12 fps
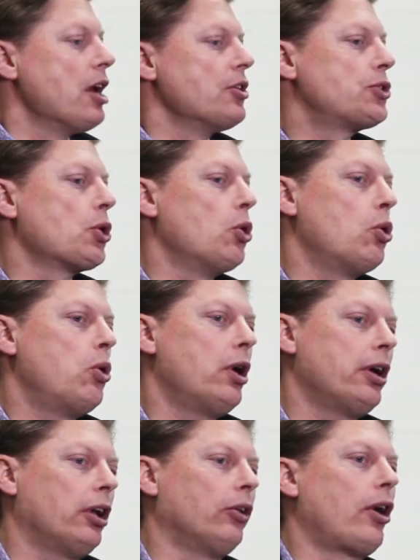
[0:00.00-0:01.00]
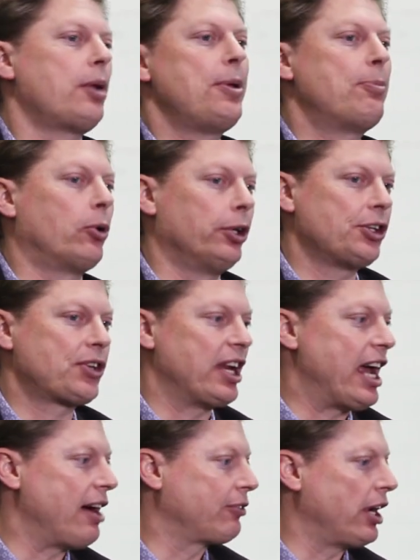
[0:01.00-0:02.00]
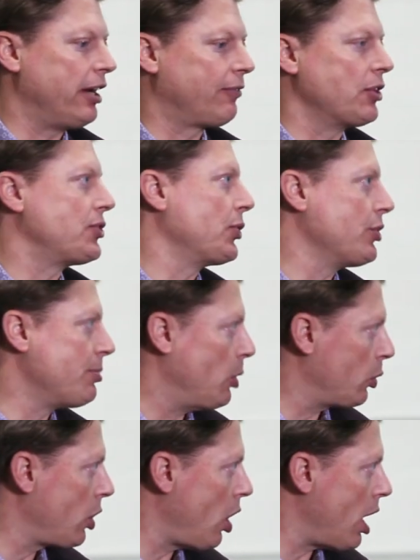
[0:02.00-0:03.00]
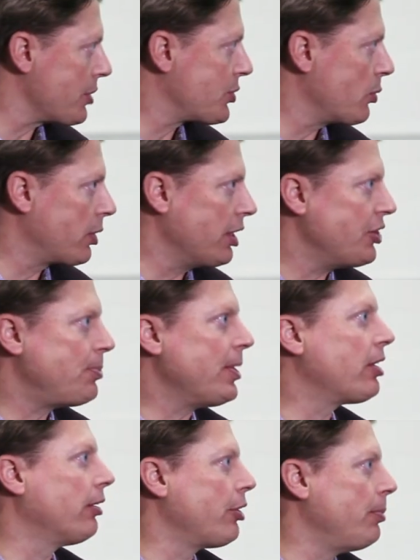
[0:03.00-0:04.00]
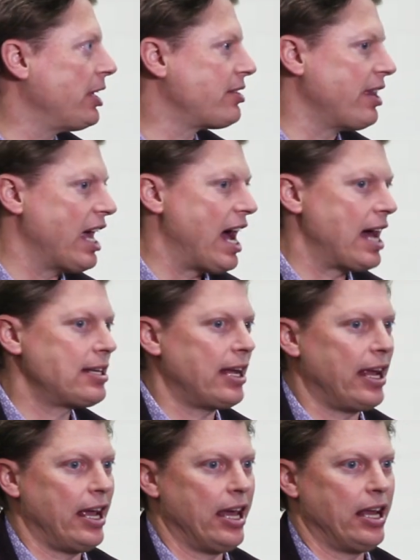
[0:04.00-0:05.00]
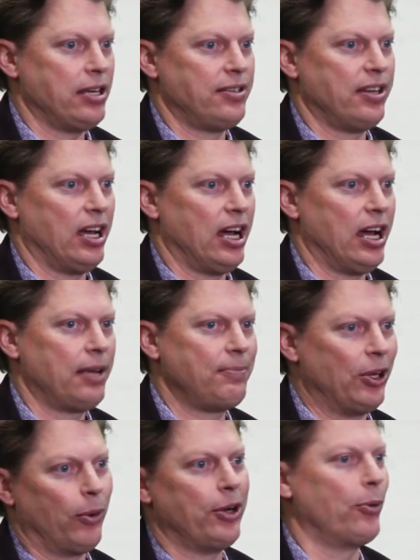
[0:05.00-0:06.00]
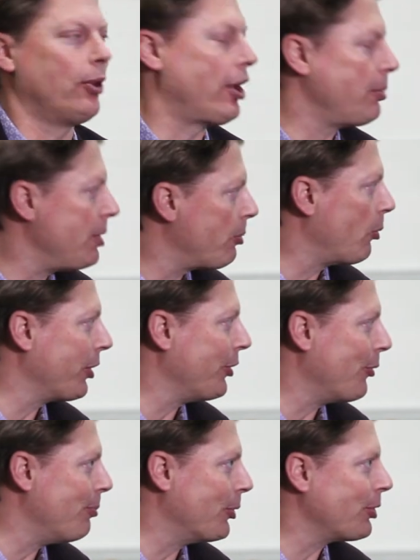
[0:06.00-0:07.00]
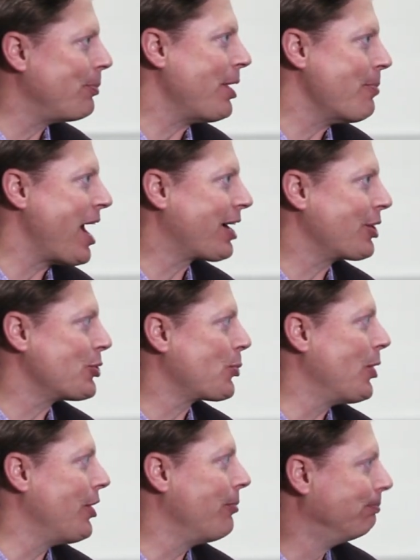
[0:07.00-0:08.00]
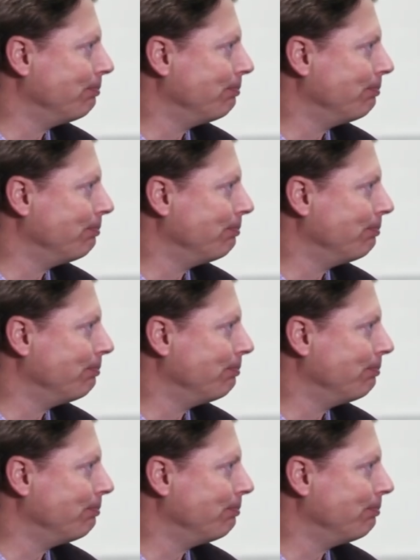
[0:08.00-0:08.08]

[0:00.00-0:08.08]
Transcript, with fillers: So a lot of people are just going to have kind of concerns about cost. So can you speak a little bit to that? And uh, you know, I know a lot of people want to know about the payback as well.